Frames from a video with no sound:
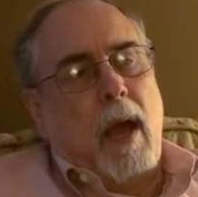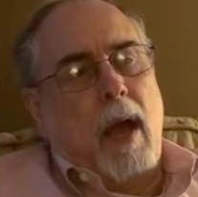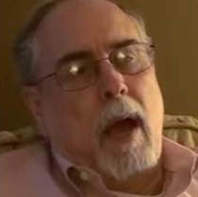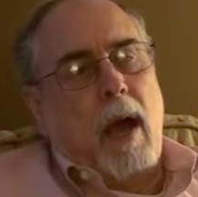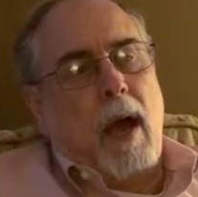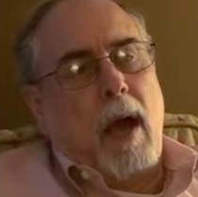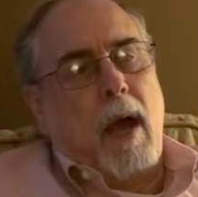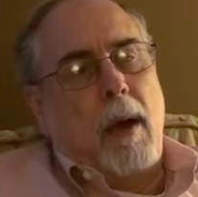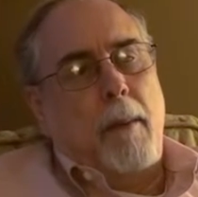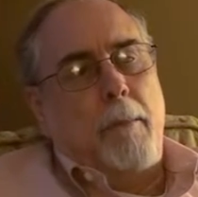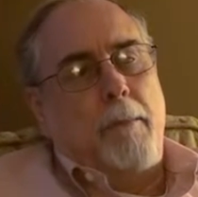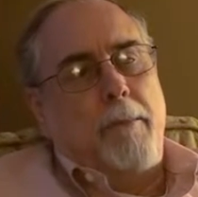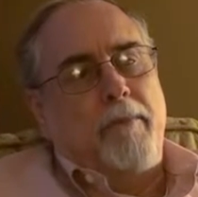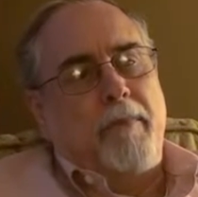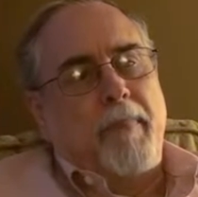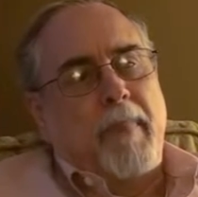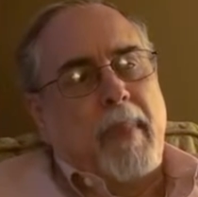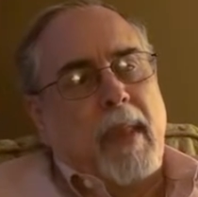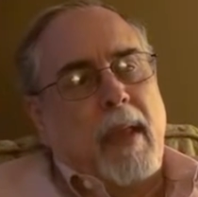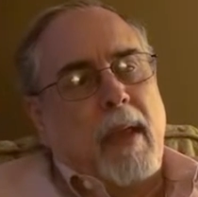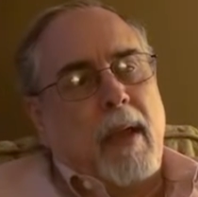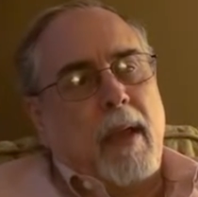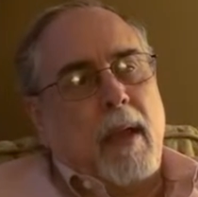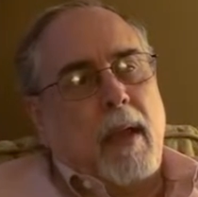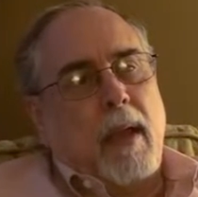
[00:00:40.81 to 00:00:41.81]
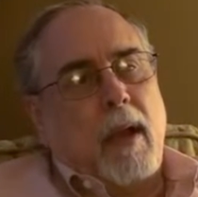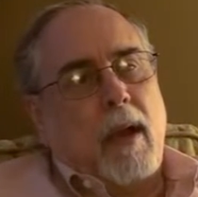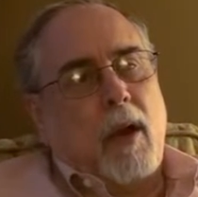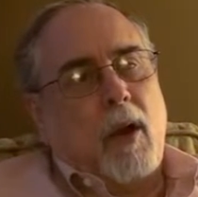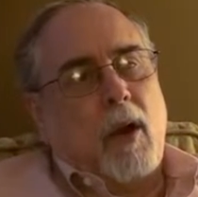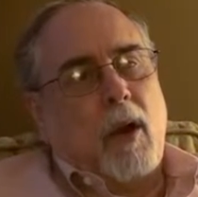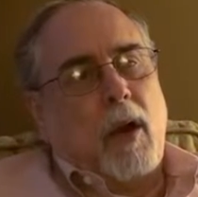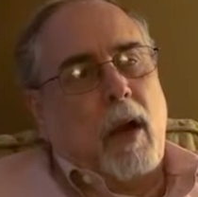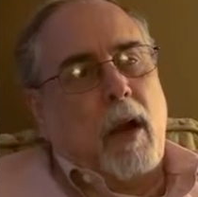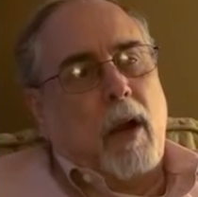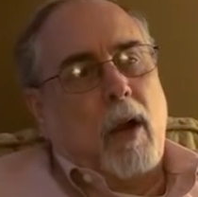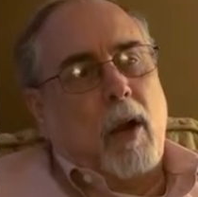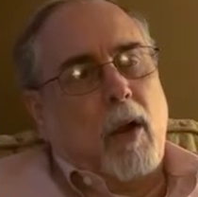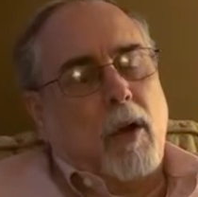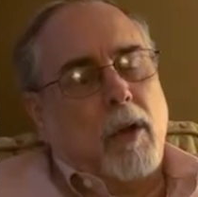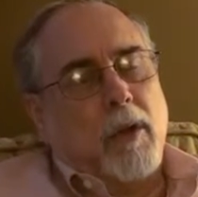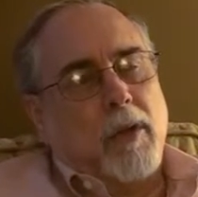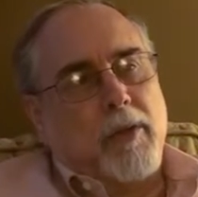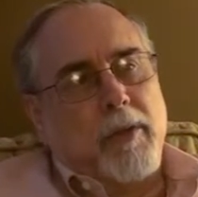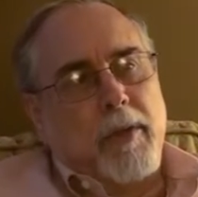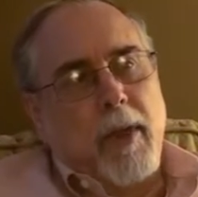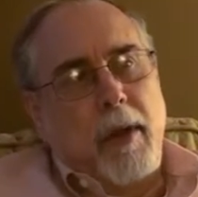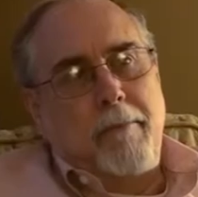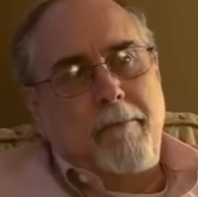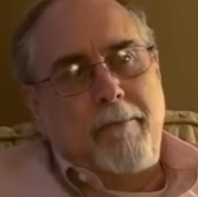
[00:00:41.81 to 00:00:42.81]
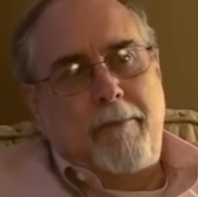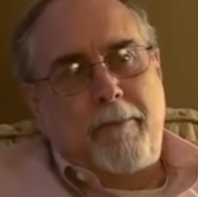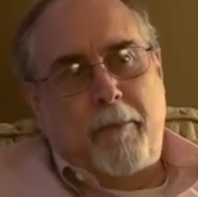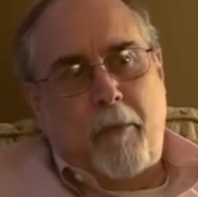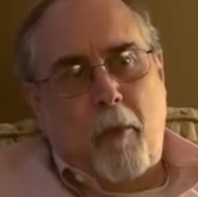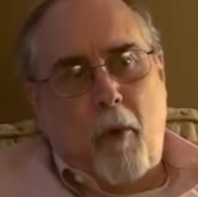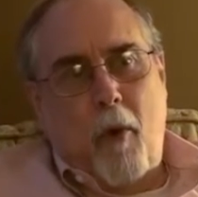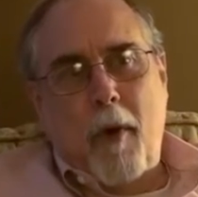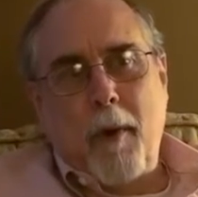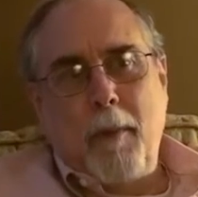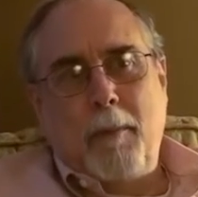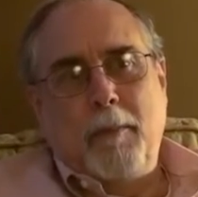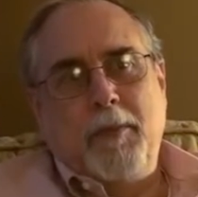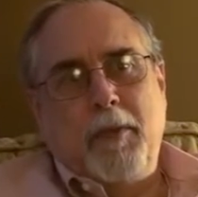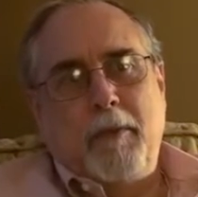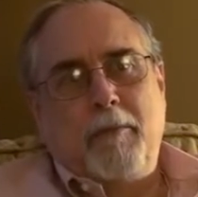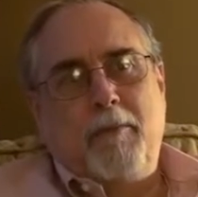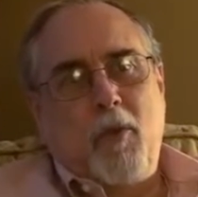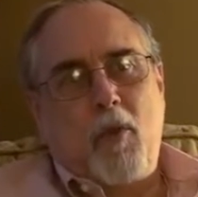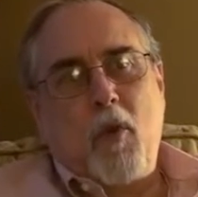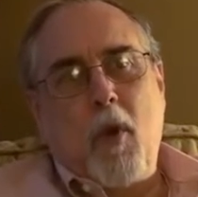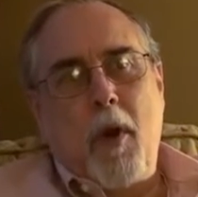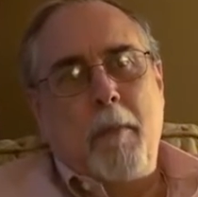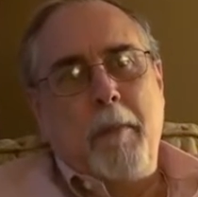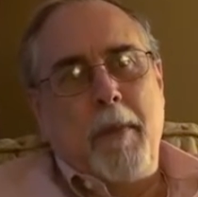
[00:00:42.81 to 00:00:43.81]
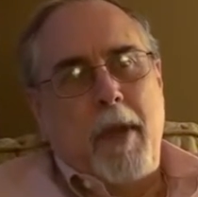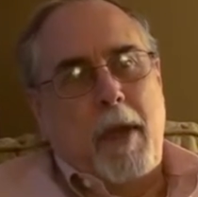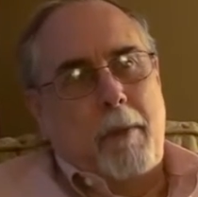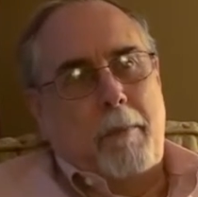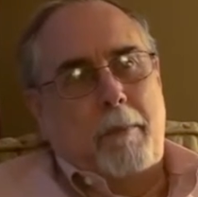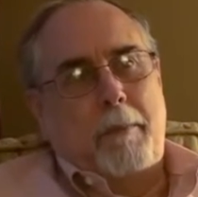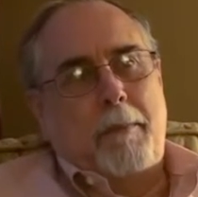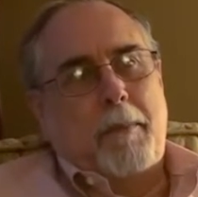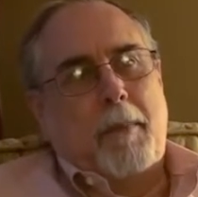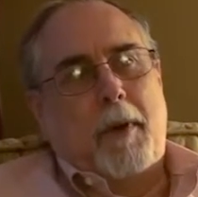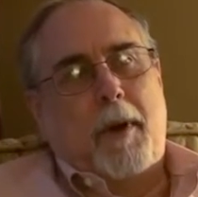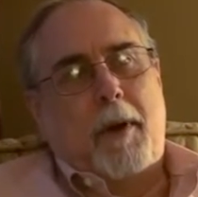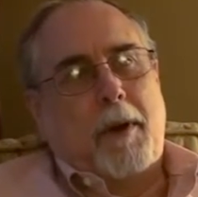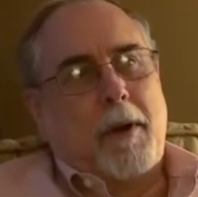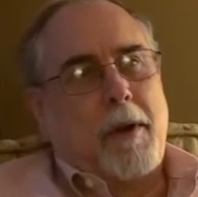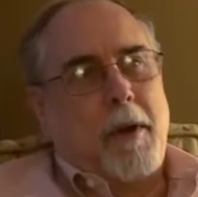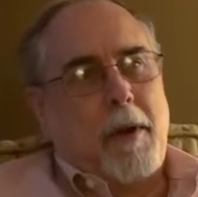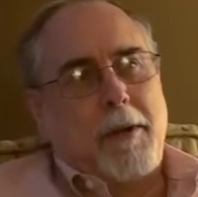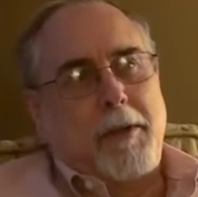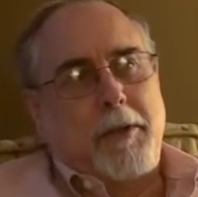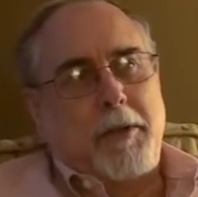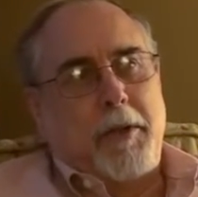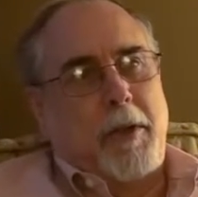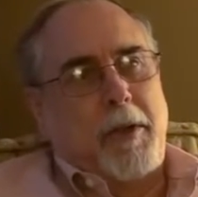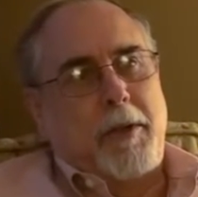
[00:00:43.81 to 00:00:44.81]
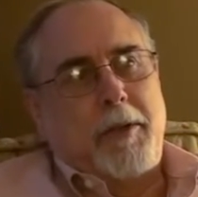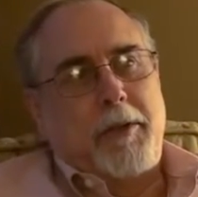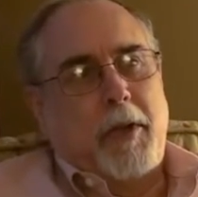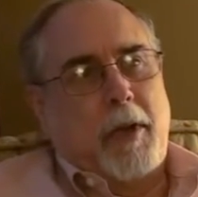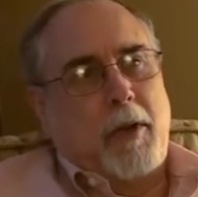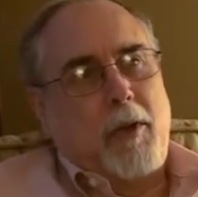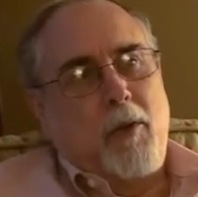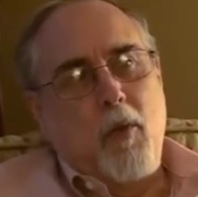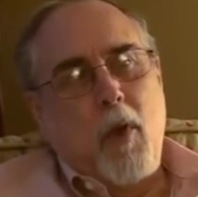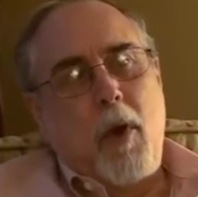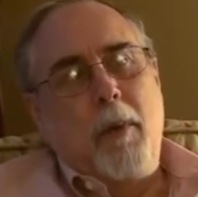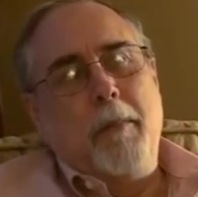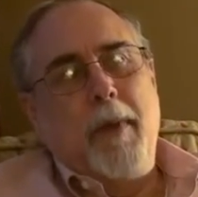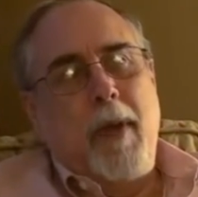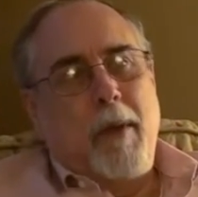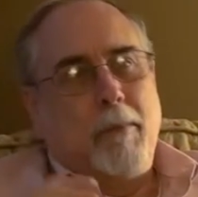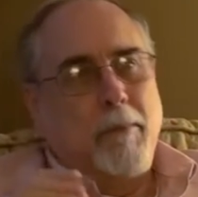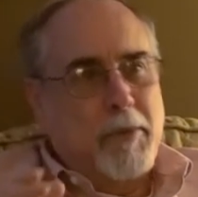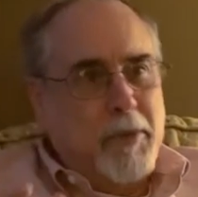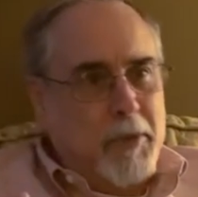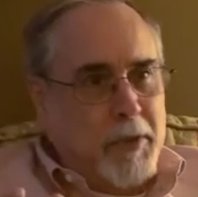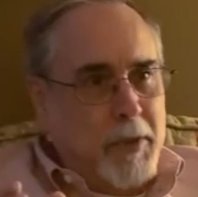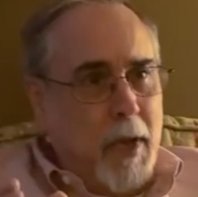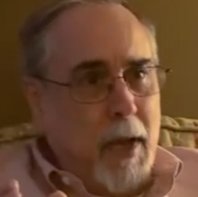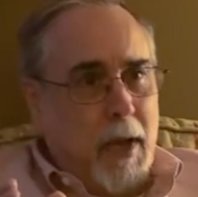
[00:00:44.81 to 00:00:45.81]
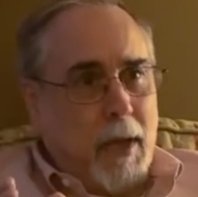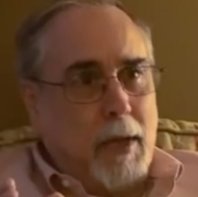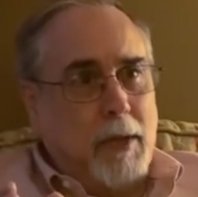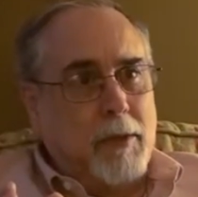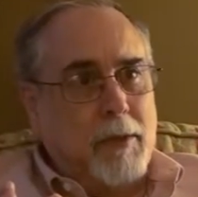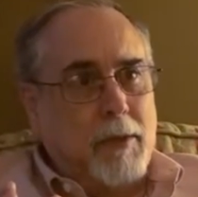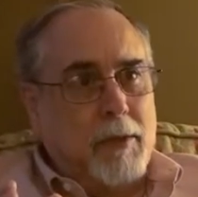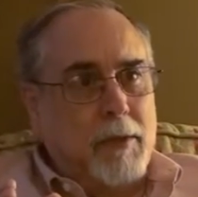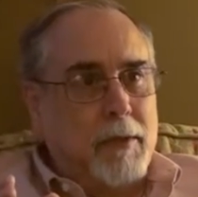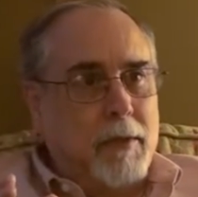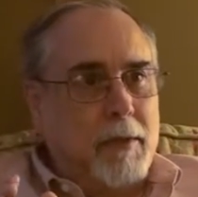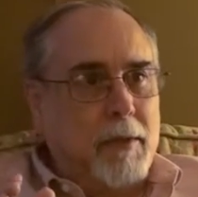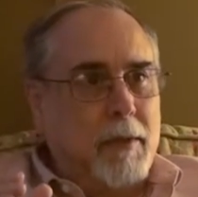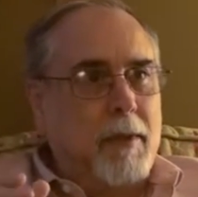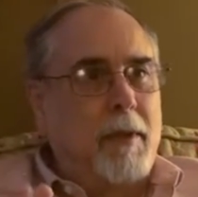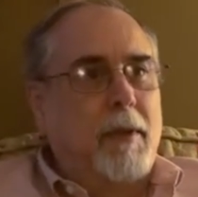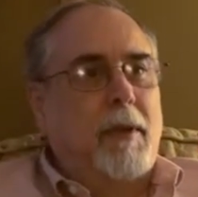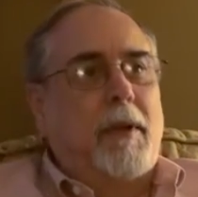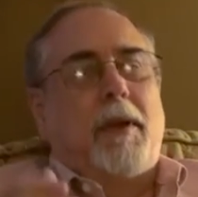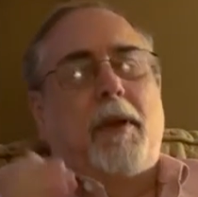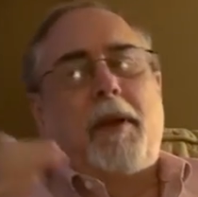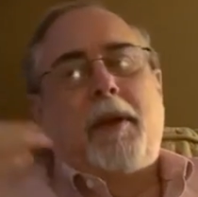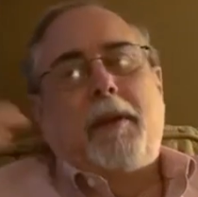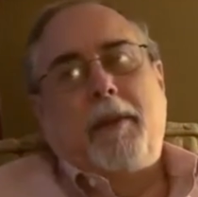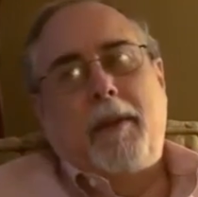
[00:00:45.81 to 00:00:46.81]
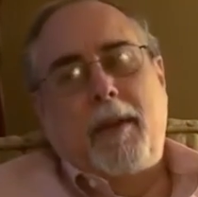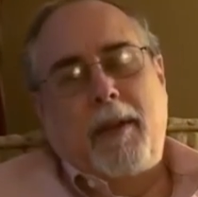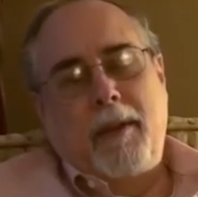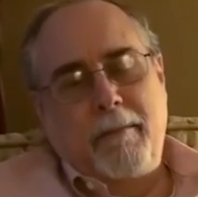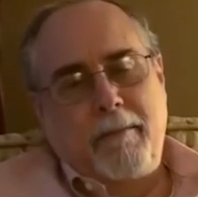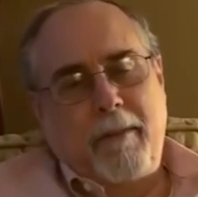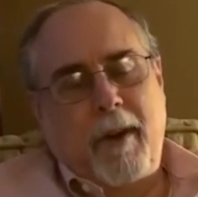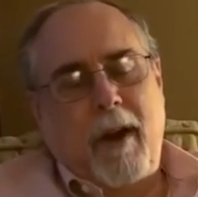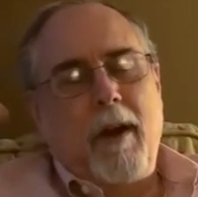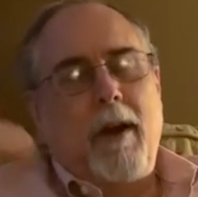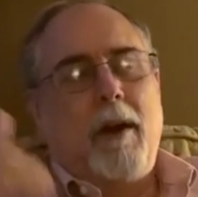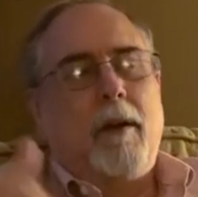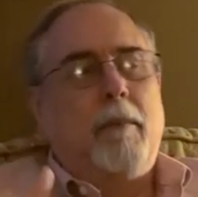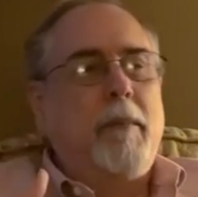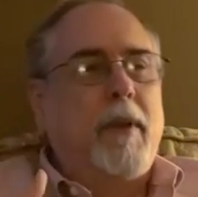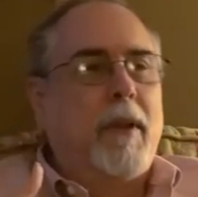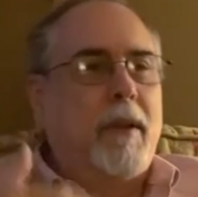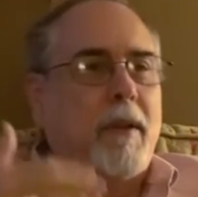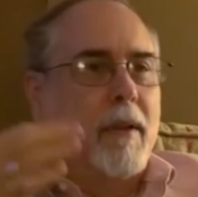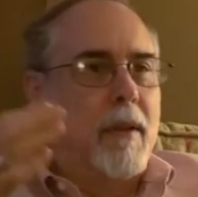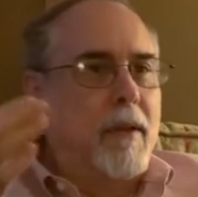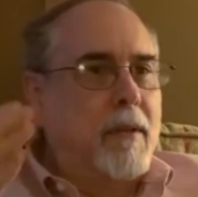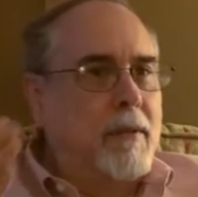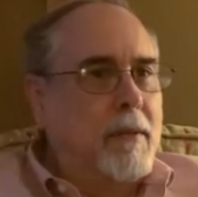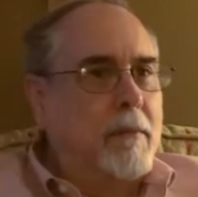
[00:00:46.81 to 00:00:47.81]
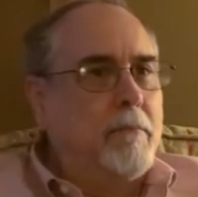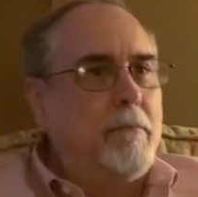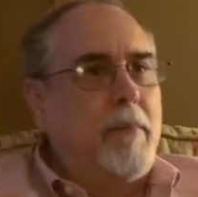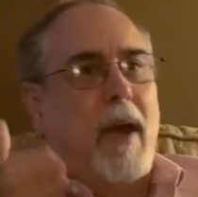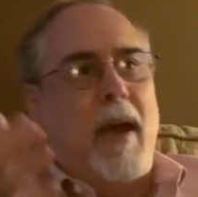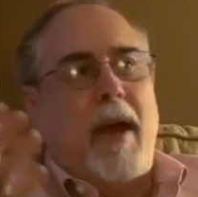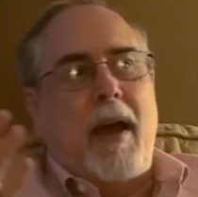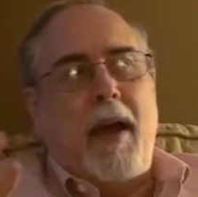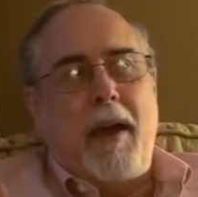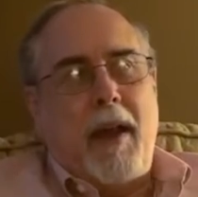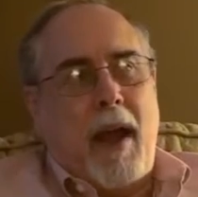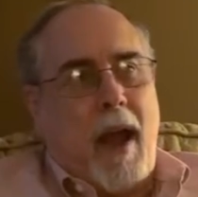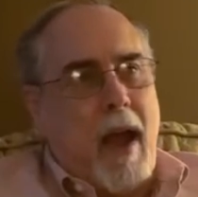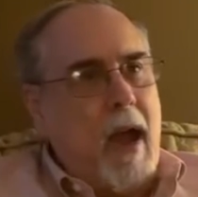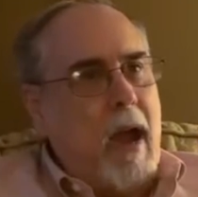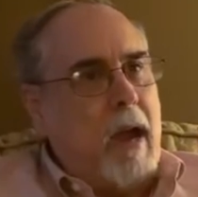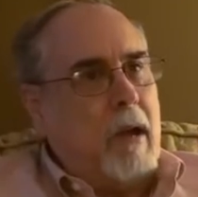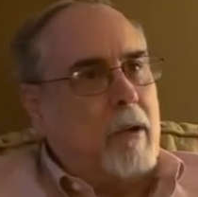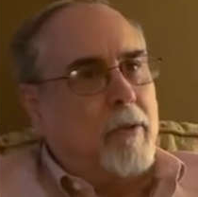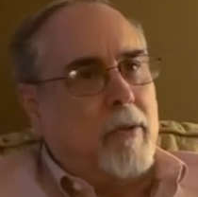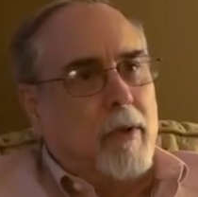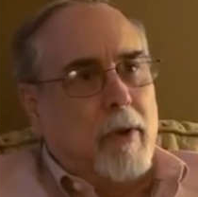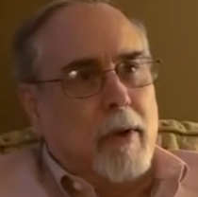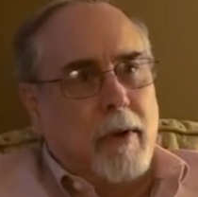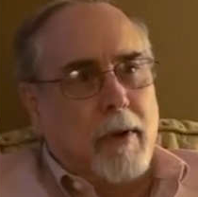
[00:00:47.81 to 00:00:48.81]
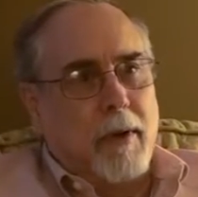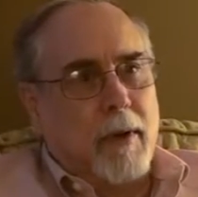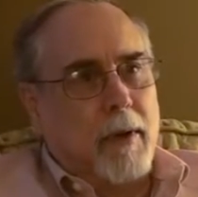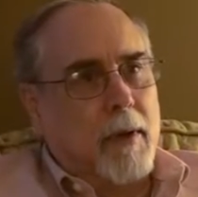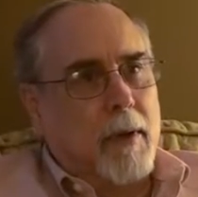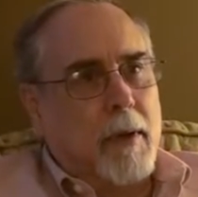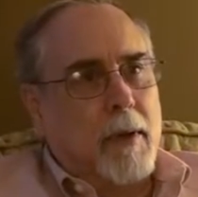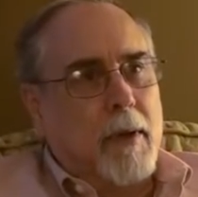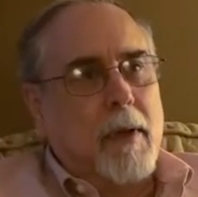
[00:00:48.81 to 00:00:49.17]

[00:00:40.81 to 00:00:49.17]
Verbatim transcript: Um, some forms of chromium are carcinogenic. Chromium six in the environment is a bad actor.